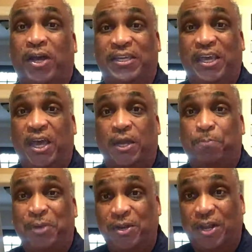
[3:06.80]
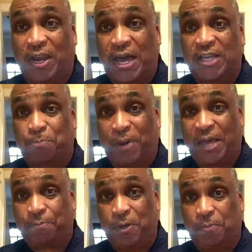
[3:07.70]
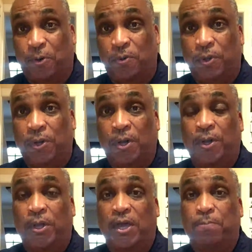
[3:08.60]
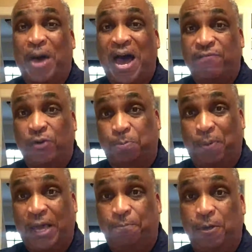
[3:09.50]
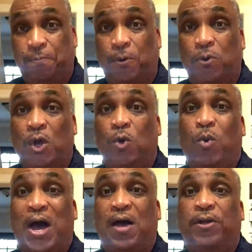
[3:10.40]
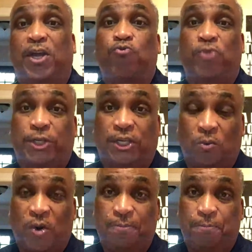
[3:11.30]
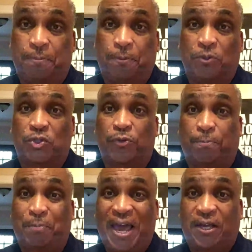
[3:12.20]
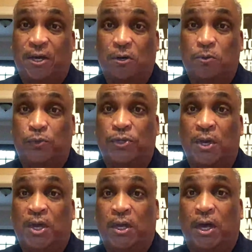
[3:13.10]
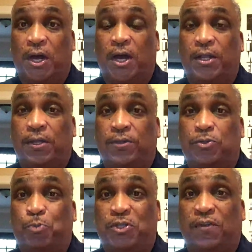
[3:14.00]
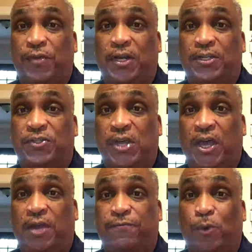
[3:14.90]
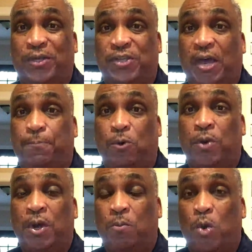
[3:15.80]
again, penalize black people, impoverish black people, while enriching white people. So the black codes specifically said, for example,